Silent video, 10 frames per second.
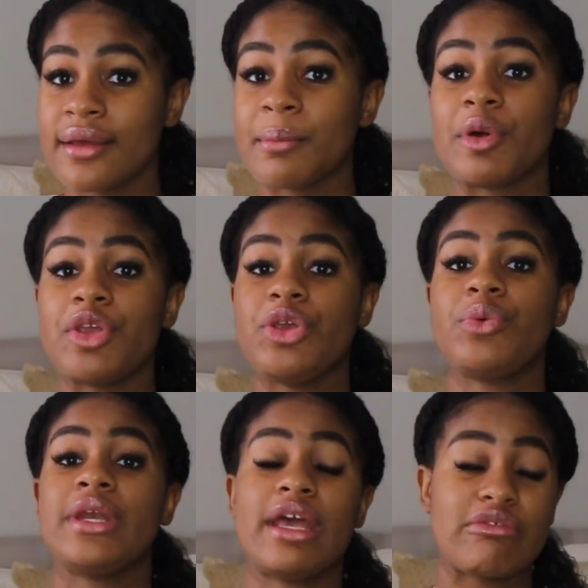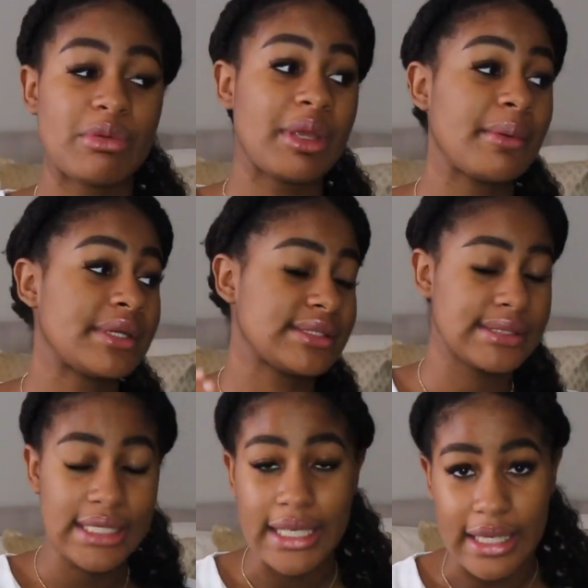but you would never be able to
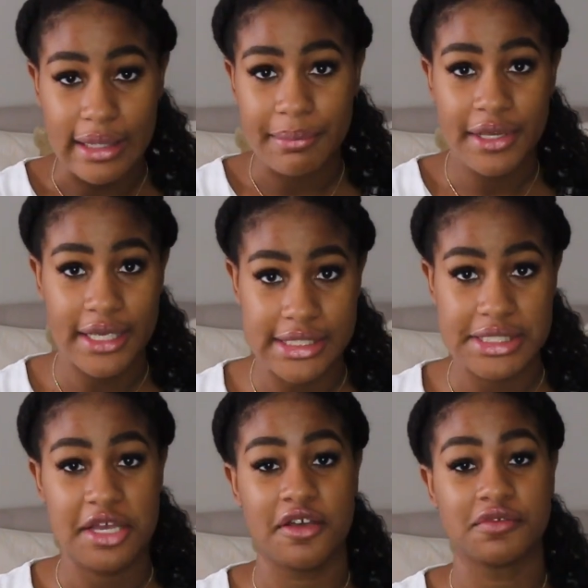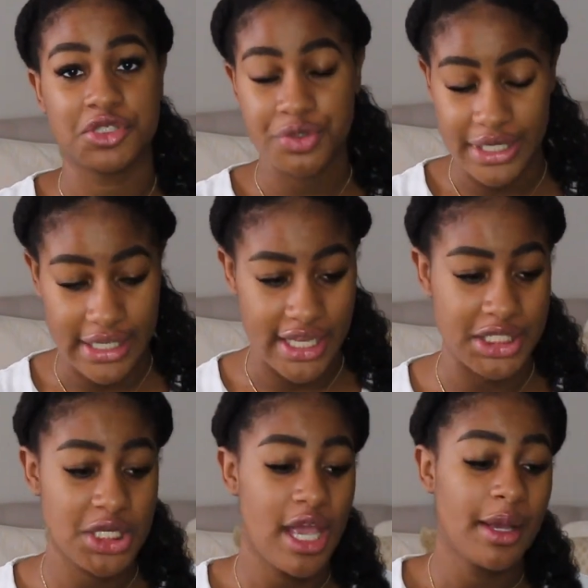see it because of shrinkage.